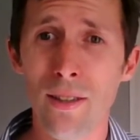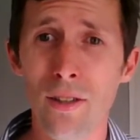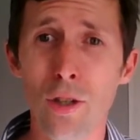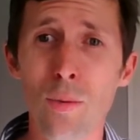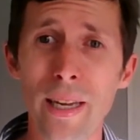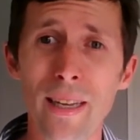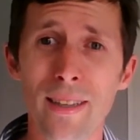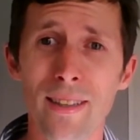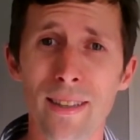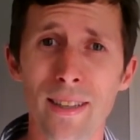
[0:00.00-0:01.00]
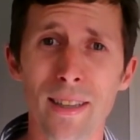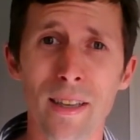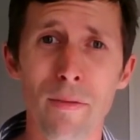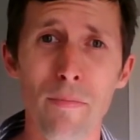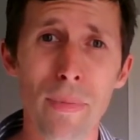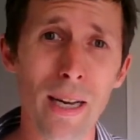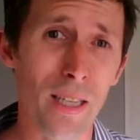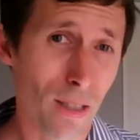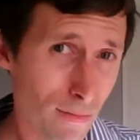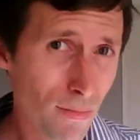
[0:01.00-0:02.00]
do we? But
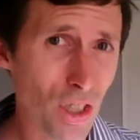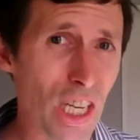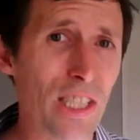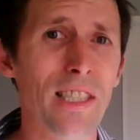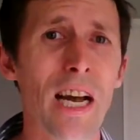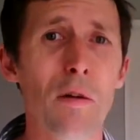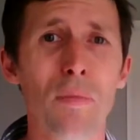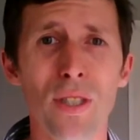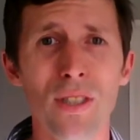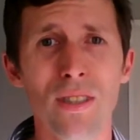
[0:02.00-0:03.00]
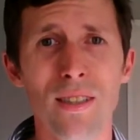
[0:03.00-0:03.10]
Jesus comes,